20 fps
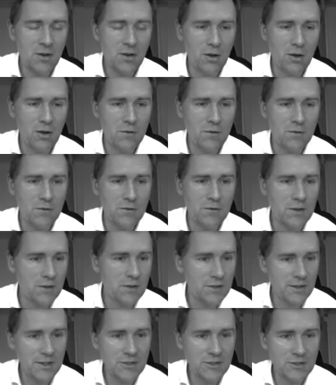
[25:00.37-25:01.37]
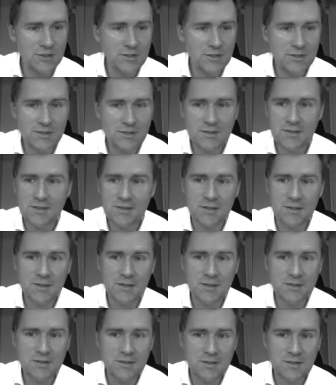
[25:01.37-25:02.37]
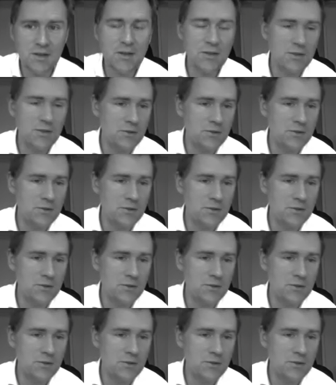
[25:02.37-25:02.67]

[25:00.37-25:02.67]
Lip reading: of a variationist study.